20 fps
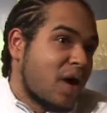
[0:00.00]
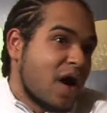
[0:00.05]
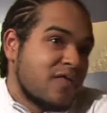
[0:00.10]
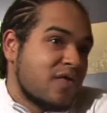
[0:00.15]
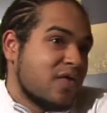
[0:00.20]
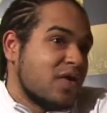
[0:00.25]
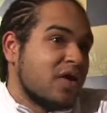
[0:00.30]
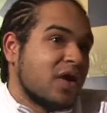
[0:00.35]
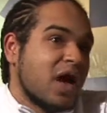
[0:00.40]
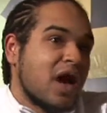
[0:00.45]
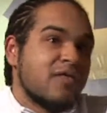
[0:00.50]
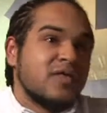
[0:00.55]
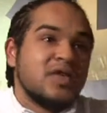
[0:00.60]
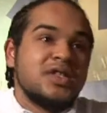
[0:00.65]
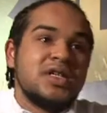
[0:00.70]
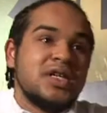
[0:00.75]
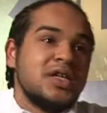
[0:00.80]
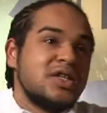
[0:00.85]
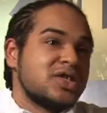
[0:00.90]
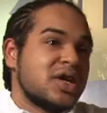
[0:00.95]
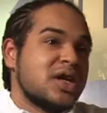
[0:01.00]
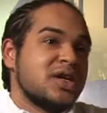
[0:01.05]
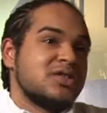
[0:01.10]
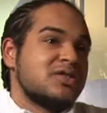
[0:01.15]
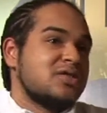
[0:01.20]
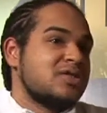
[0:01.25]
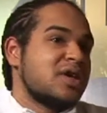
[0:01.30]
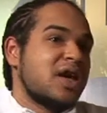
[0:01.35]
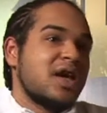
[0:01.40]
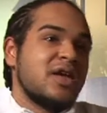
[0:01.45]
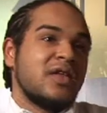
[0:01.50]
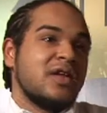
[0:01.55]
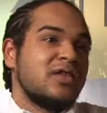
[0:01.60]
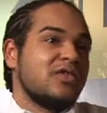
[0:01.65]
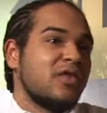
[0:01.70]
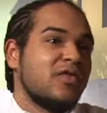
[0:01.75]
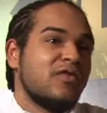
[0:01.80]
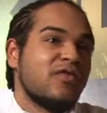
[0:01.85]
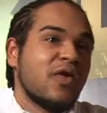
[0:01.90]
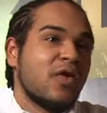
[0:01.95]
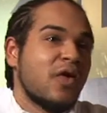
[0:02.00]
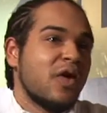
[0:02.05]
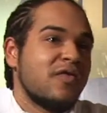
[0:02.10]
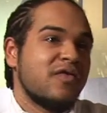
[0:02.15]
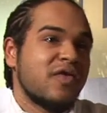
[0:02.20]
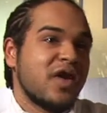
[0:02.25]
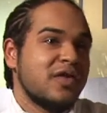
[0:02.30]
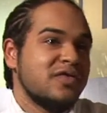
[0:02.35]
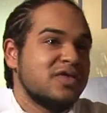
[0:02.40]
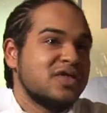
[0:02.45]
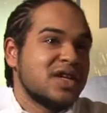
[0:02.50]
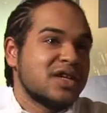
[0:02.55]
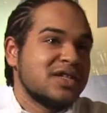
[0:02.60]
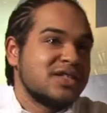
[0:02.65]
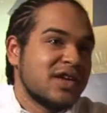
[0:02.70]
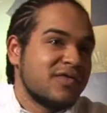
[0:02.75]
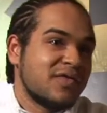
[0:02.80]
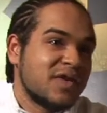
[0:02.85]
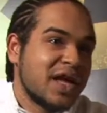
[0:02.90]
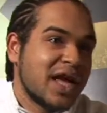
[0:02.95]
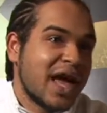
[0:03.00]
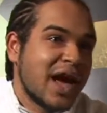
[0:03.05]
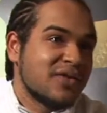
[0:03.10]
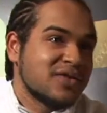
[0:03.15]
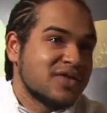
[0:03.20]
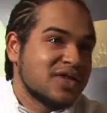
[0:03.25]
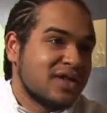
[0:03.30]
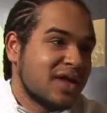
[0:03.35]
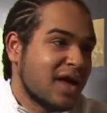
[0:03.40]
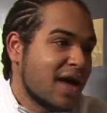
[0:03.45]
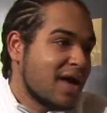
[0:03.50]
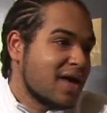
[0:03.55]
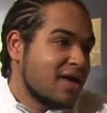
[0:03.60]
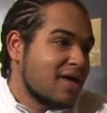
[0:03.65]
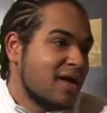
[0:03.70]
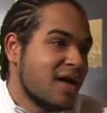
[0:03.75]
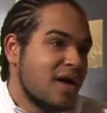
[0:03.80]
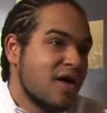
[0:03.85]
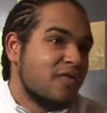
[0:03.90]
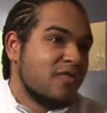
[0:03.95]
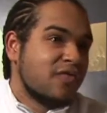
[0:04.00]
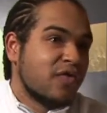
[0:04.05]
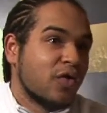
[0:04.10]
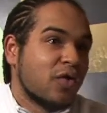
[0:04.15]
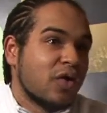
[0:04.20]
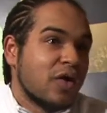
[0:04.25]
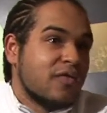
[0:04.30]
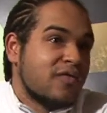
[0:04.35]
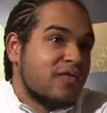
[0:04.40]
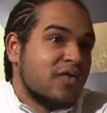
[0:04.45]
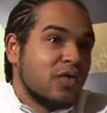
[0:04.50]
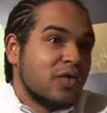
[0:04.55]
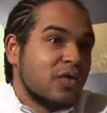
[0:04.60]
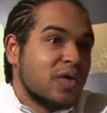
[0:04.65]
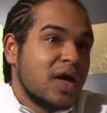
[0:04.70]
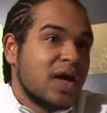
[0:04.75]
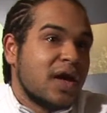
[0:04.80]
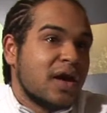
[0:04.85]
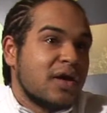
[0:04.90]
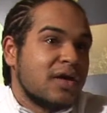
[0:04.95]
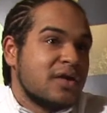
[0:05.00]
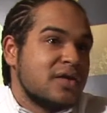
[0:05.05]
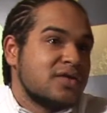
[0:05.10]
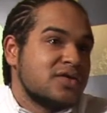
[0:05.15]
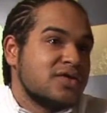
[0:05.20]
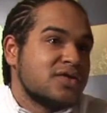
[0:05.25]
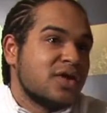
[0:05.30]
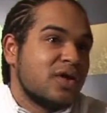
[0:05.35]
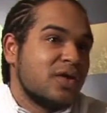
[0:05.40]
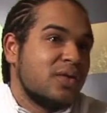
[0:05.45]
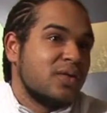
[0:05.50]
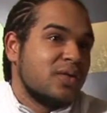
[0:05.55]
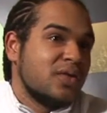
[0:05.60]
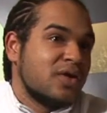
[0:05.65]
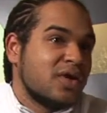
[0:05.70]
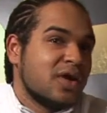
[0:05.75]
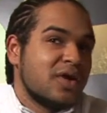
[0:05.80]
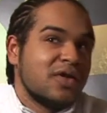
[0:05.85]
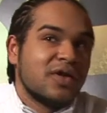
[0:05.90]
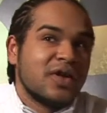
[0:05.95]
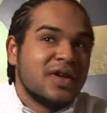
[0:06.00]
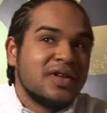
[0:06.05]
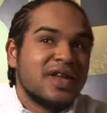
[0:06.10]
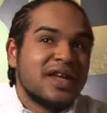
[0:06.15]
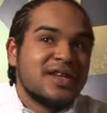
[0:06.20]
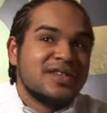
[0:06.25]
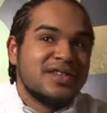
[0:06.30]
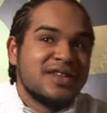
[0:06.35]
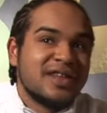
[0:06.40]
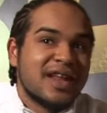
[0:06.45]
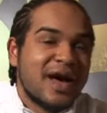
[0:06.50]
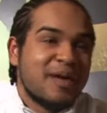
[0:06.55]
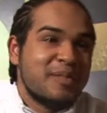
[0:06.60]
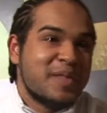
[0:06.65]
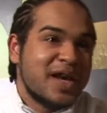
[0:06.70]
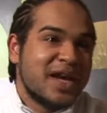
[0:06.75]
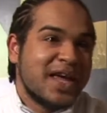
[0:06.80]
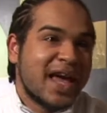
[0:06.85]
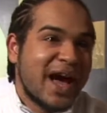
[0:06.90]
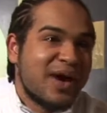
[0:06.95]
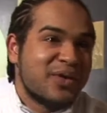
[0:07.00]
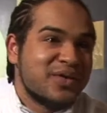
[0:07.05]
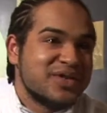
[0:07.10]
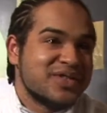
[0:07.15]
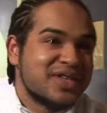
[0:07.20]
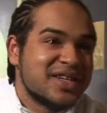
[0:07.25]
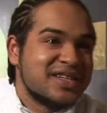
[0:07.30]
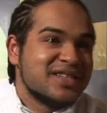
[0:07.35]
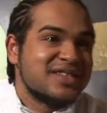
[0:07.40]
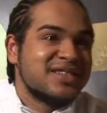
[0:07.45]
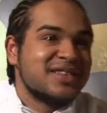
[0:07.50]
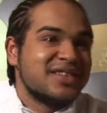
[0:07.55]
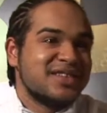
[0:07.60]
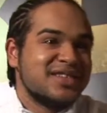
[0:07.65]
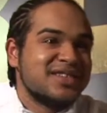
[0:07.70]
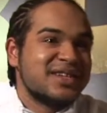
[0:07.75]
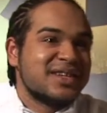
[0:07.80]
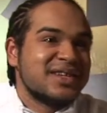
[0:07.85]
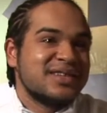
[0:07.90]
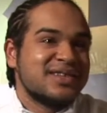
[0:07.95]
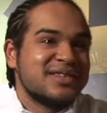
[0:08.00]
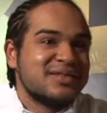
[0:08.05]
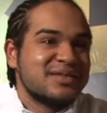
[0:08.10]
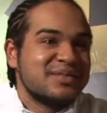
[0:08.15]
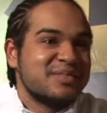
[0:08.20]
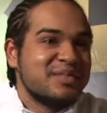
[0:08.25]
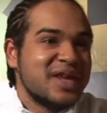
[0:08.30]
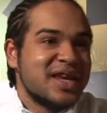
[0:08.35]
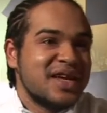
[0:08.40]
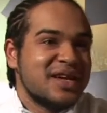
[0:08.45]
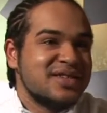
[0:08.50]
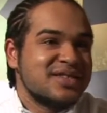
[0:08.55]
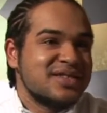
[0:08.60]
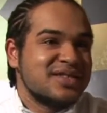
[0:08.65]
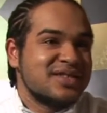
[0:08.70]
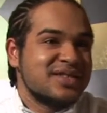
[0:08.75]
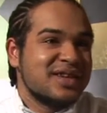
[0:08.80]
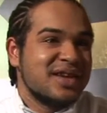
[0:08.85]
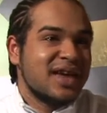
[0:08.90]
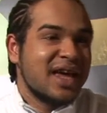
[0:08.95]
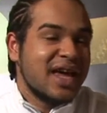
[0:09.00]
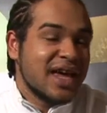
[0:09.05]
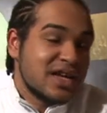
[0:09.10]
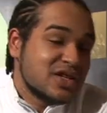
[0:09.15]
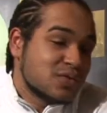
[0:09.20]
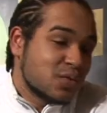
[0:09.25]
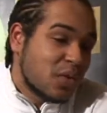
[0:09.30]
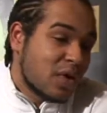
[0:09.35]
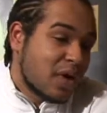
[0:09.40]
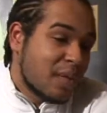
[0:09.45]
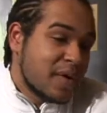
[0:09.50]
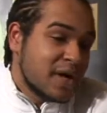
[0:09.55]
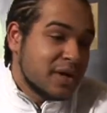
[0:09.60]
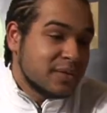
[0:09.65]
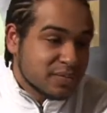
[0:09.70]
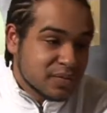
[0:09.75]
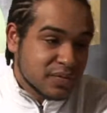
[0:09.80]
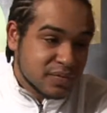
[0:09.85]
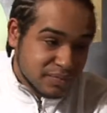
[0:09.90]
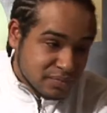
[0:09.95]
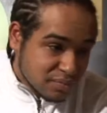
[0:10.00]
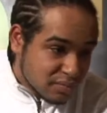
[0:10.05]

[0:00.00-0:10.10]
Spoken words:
I've heard other DJs say they do 4, 5, 6, 7, 8 hours a day for a full year. So, you know, you're condensing that many hours into 6 minutes. It is, I mean,